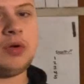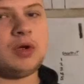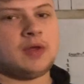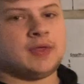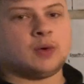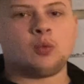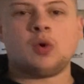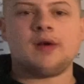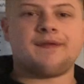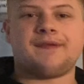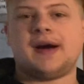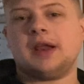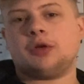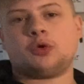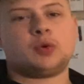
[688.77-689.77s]
And then one
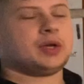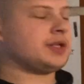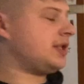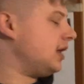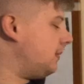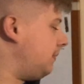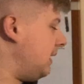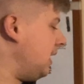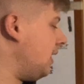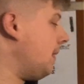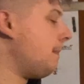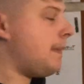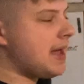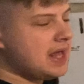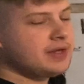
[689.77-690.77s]
final quick tidbit,
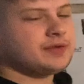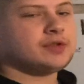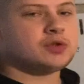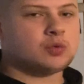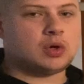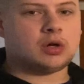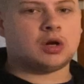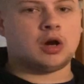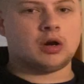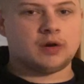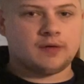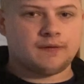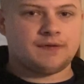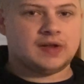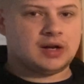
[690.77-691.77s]
Madison Square
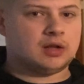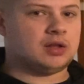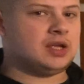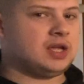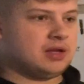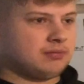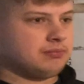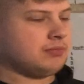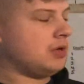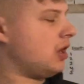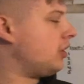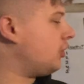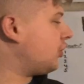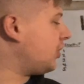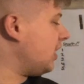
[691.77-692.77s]
Garden, fittingly and
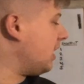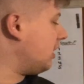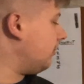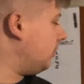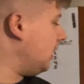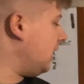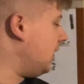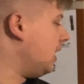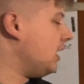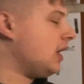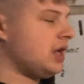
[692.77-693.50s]
understandably,